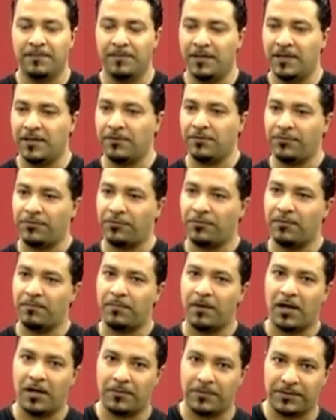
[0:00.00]
meaning you throw a
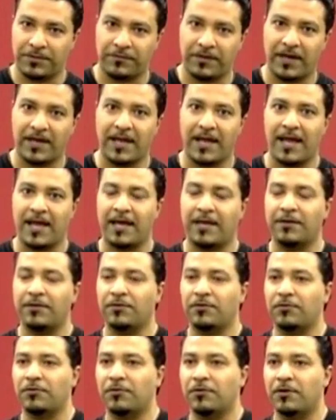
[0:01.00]
ball with the right hand
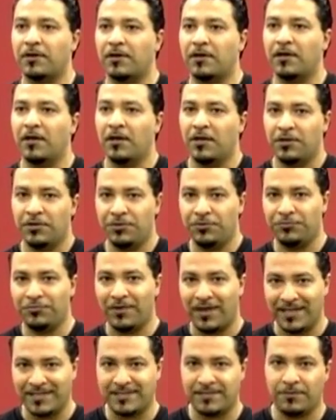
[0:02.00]
or you
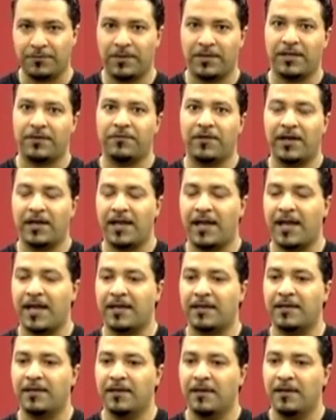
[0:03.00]
write with your right
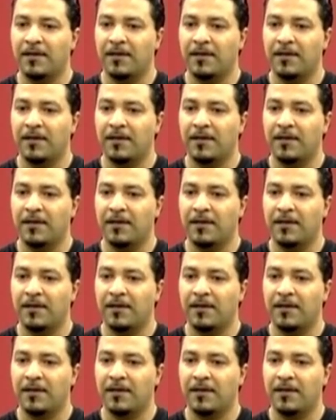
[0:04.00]
hand,